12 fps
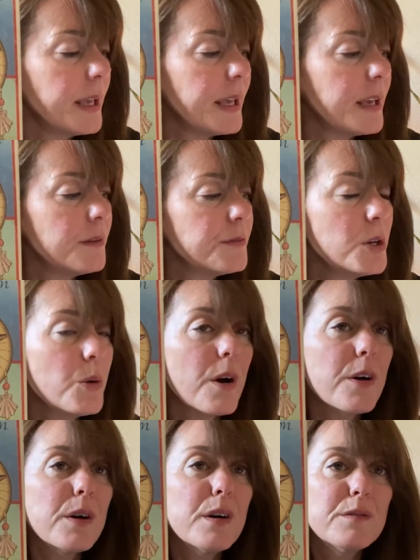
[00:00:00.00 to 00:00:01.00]
If you
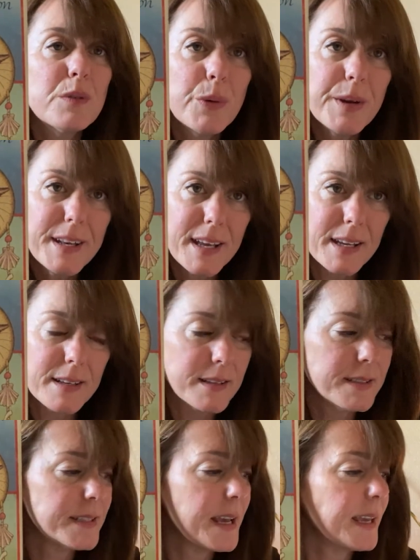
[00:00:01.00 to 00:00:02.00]
are
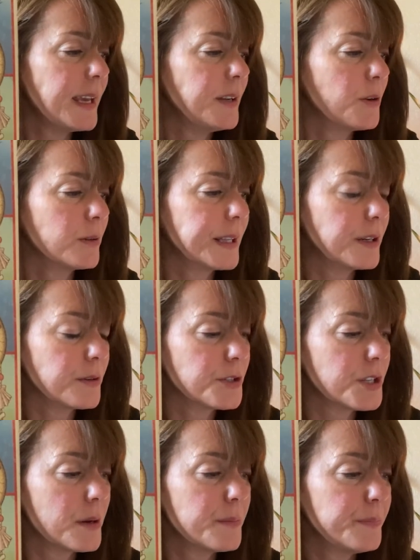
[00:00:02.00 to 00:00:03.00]
avoiding taking your
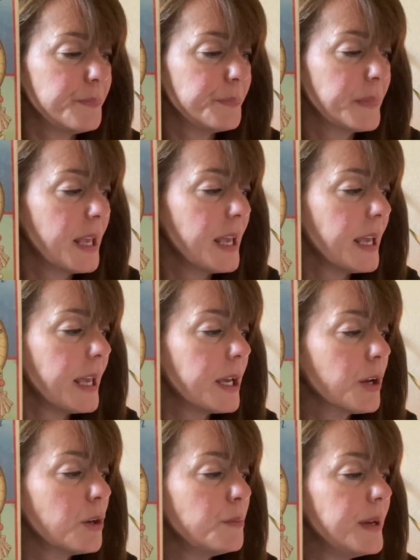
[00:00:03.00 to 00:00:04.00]
leadership,
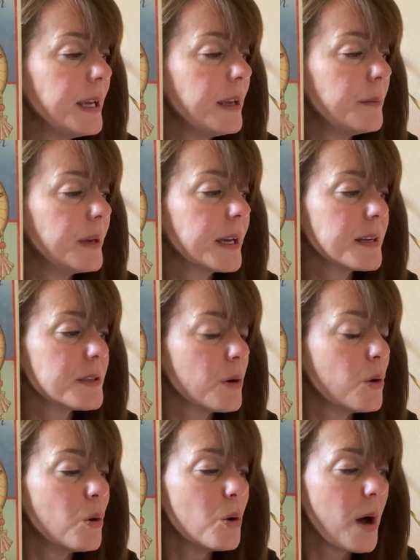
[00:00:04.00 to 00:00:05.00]
it could be because the
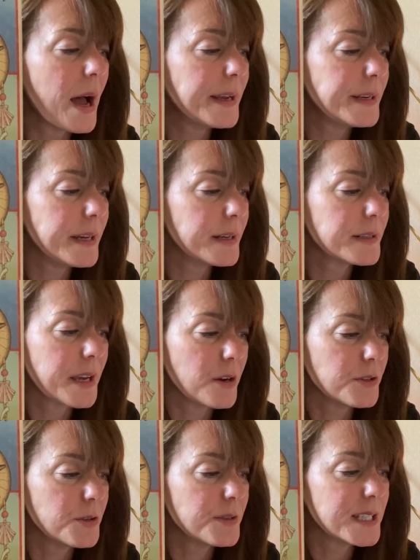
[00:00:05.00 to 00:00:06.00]
whole idea
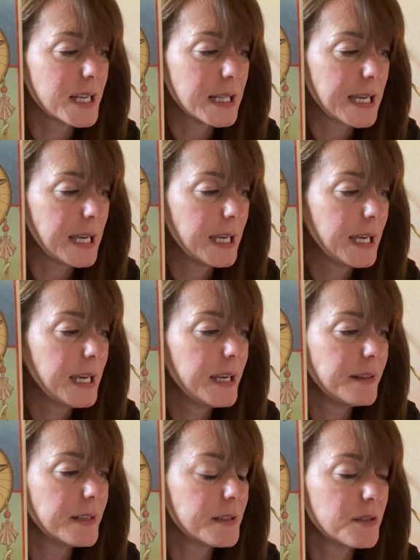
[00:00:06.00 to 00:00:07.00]
scares you silly.
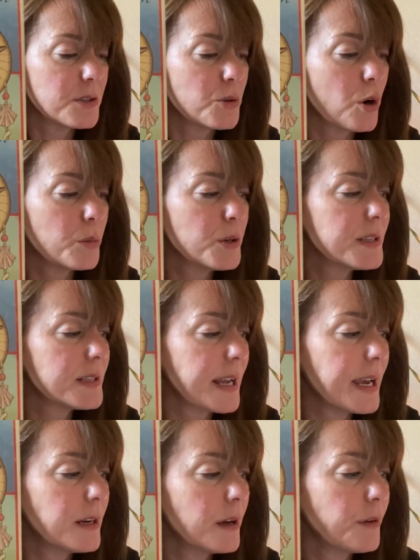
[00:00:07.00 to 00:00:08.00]
This is a normal
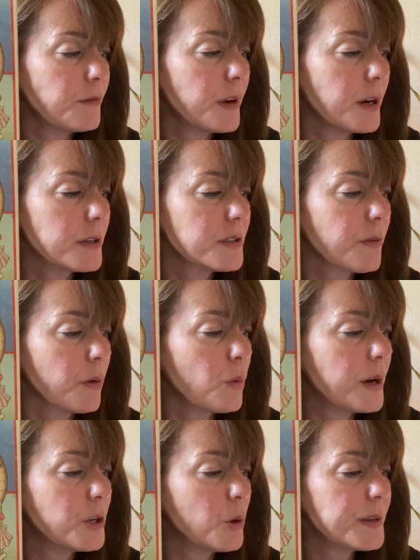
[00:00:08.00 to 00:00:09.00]
state of affairs for
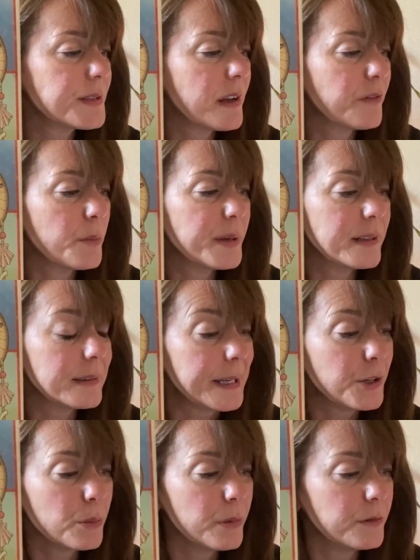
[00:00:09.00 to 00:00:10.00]
one who has never been a
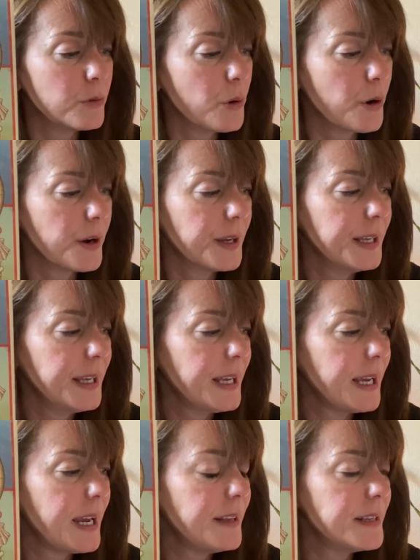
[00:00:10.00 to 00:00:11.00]
leader before.
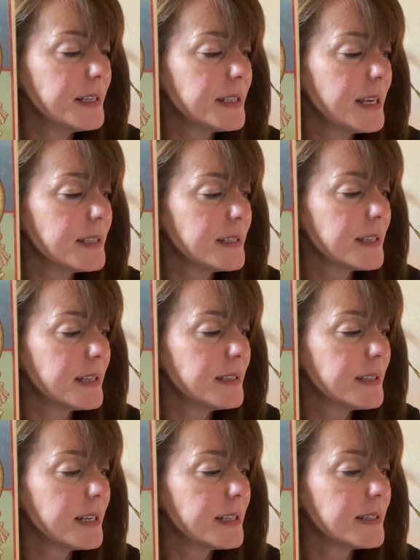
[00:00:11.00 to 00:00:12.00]
In this
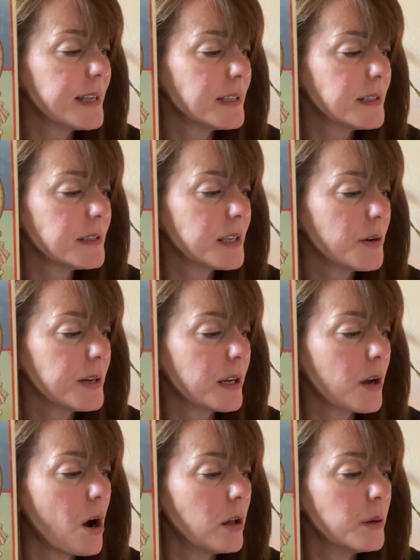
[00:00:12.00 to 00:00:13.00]
instance, it is necessary to
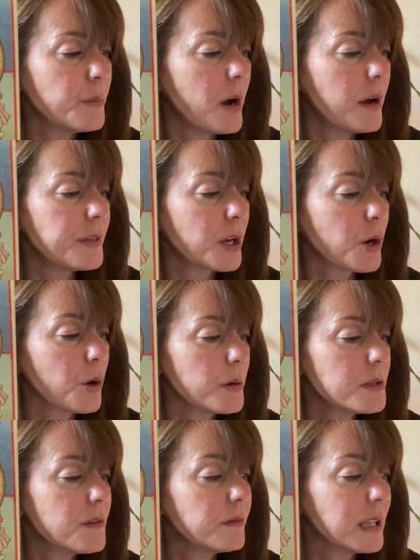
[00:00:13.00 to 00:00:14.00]
call upon the
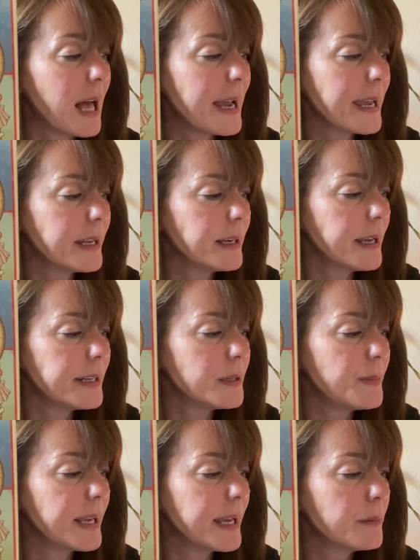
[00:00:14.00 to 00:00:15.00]
courage of lion and to
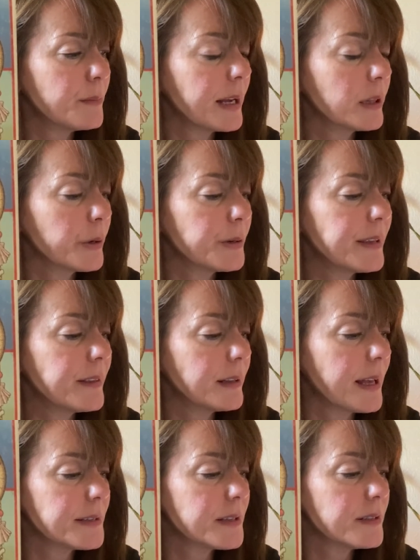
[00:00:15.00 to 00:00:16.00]
begin by learning the
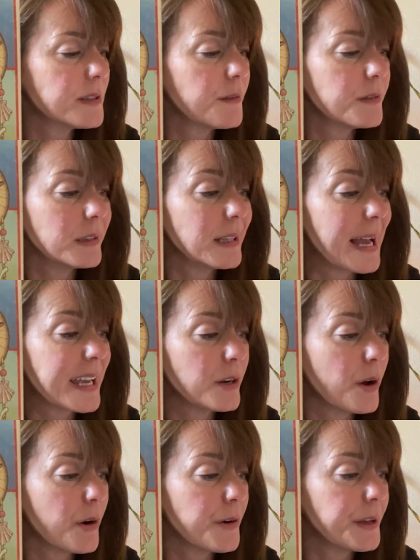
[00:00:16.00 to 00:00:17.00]
lessons of the
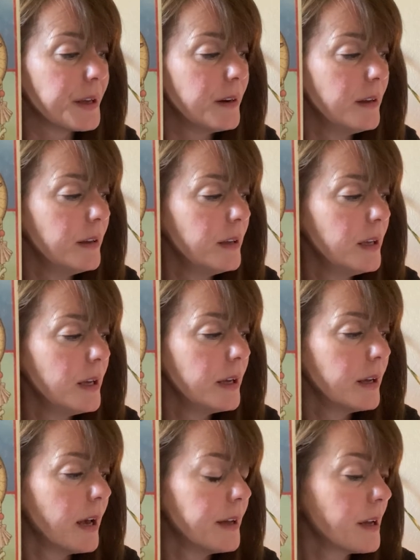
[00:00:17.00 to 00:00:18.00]
lion-hearted.
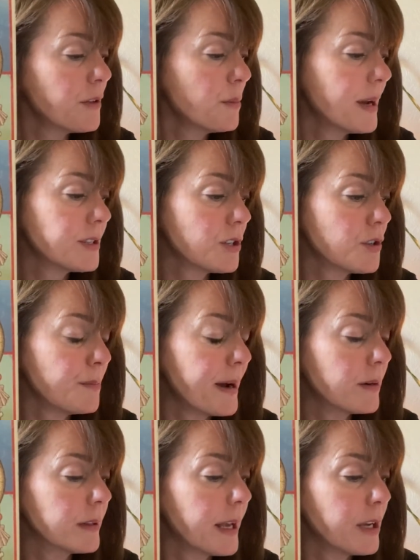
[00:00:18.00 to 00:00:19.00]
Another message of
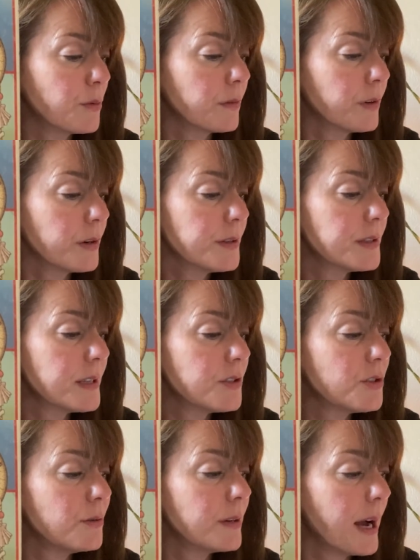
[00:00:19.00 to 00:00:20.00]
Mountain Lion reversed is
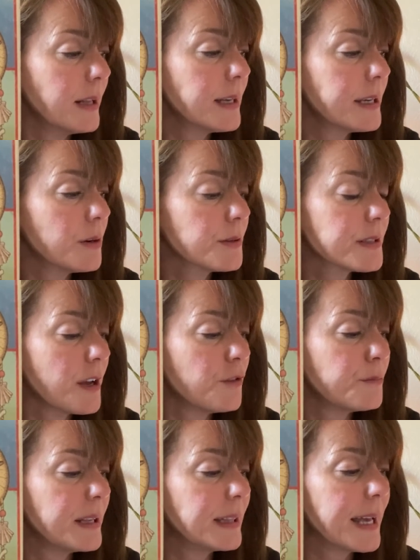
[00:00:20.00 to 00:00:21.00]
to not let yourself
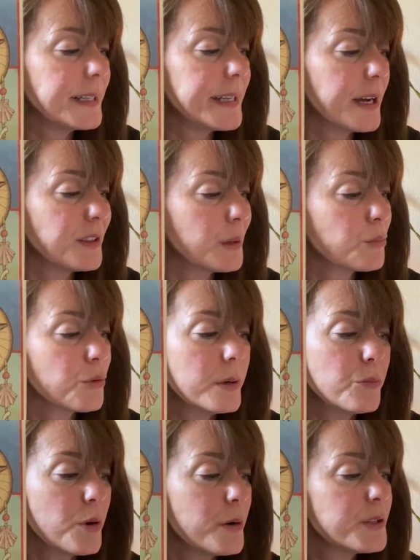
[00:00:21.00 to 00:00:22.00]
be led down the
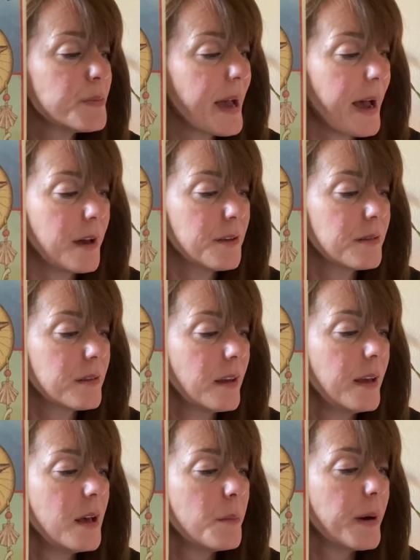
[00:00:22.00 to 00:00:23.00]
primrose path
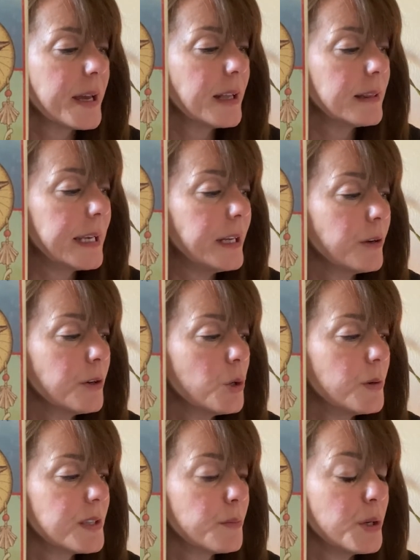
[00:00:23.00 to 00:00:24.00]
by a leader who
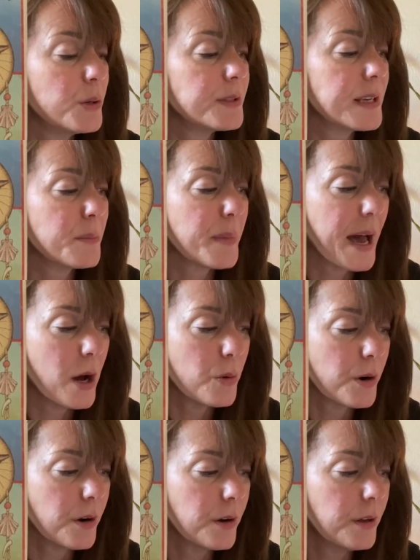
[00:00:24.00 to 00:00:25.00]
is abusing
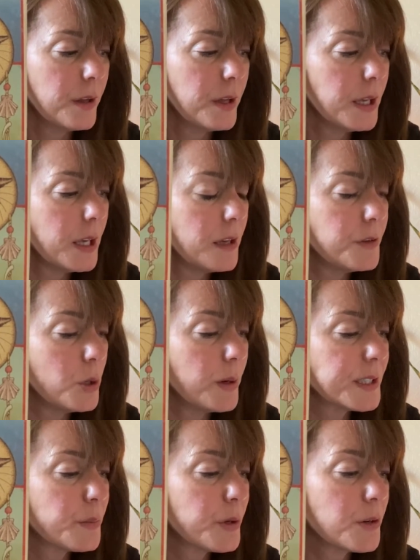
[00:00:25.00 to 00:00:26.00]
power. If you
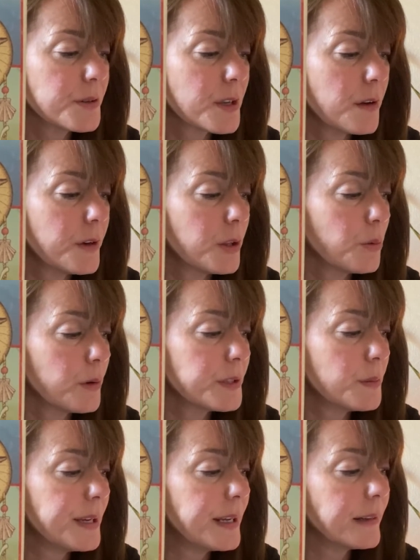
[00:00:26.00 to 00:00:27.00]
want to put yourself on the road to
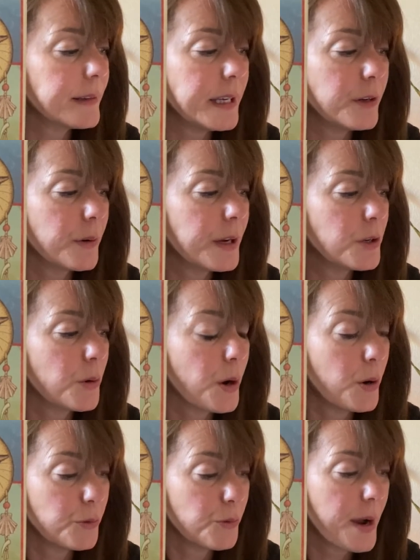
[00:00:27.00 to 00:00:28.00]
being a leader in your
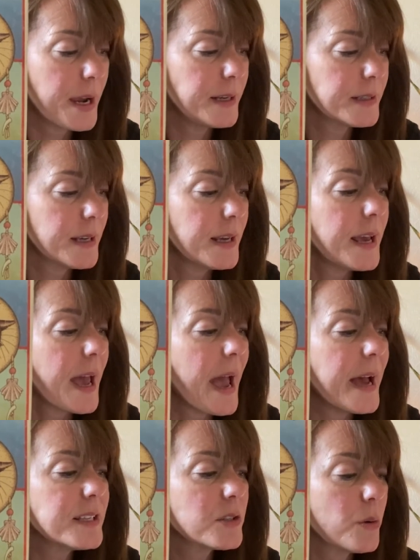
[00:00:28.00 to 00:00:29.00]
own right,
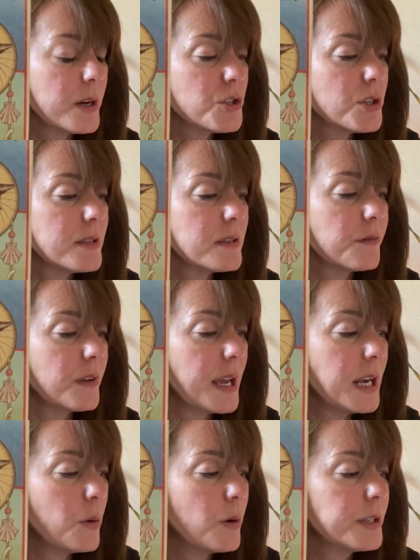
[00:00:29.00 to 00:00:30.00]
ask questions of
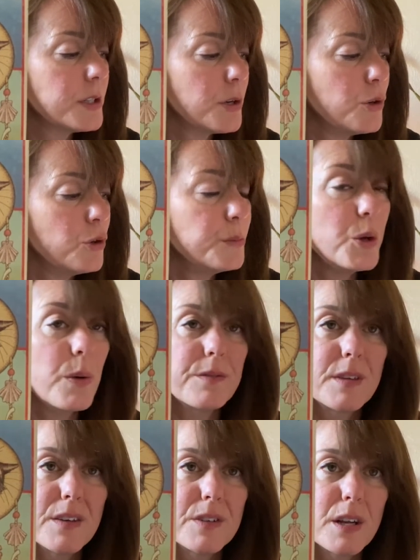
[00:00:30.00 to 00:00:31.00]
anyone to whom you have
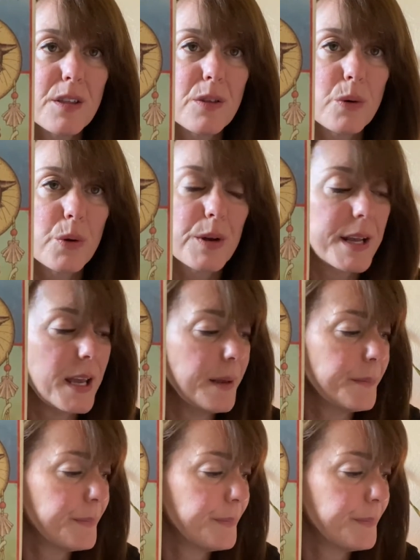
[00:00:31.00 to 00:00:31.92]
given authority.